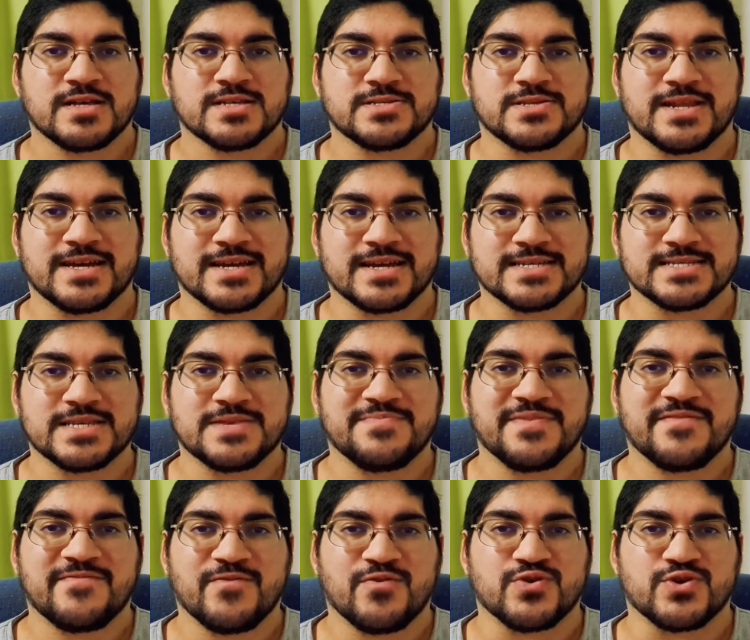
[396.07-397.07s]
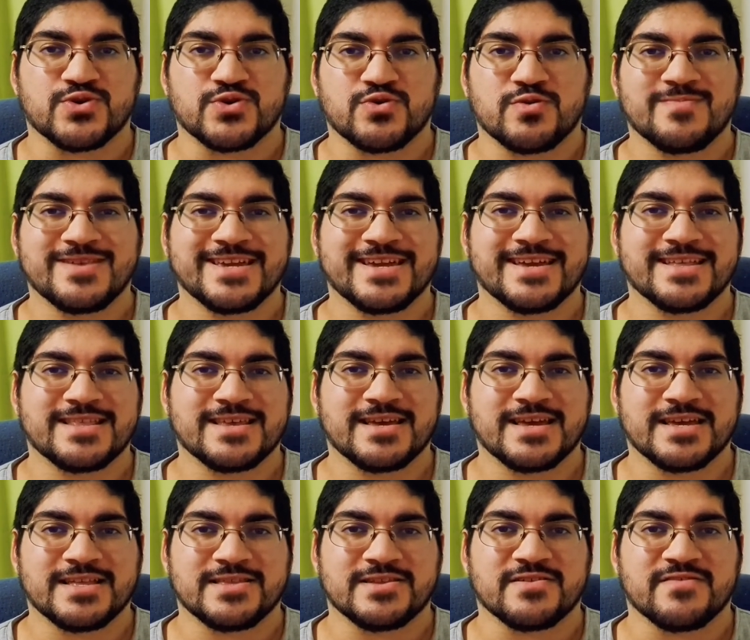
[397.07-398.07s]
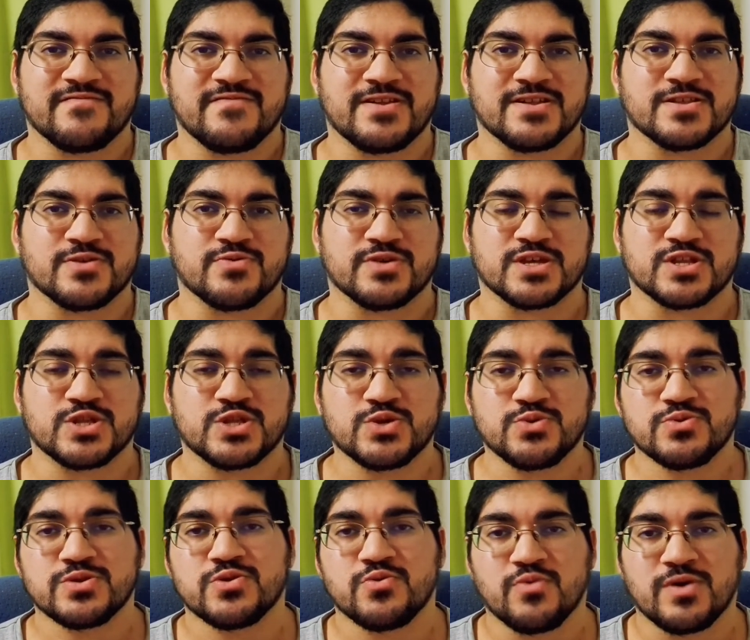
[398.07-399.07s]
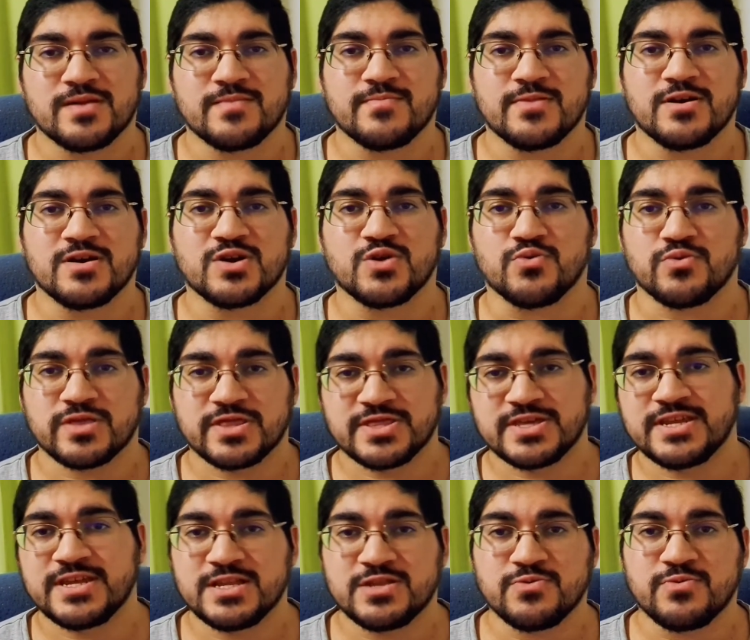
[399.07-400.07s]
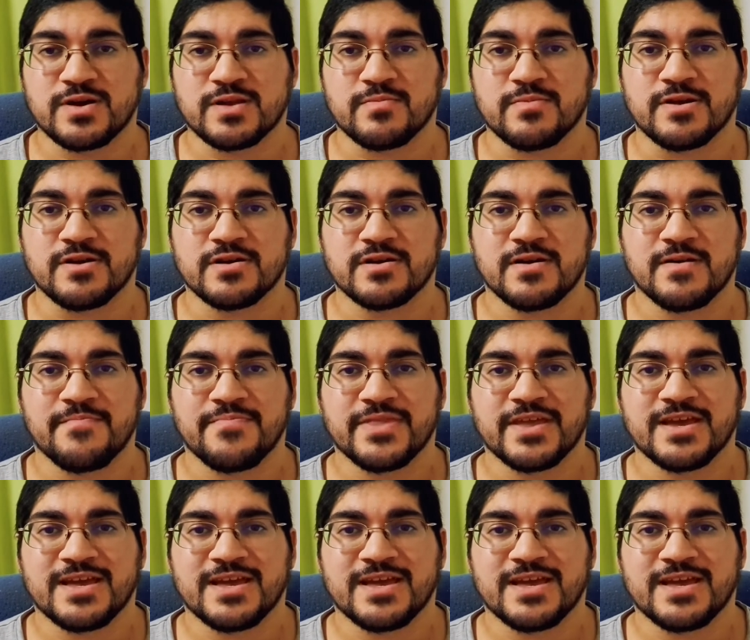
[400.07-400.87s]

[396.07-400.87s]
So like I said before, you normally get atrial flutter with a 2-to-1 block or 3-to-1 block.